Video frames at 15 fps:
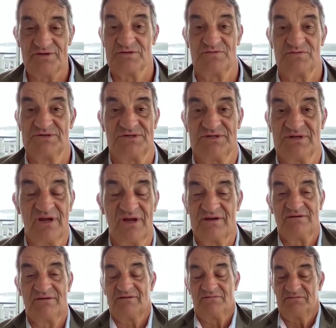This
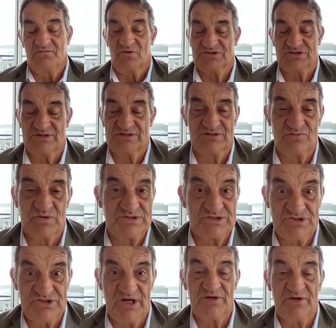
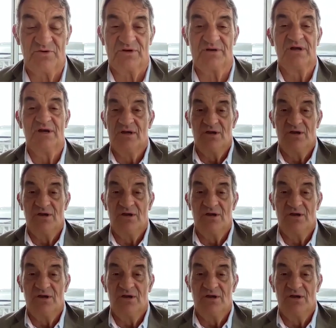wasn't genuine.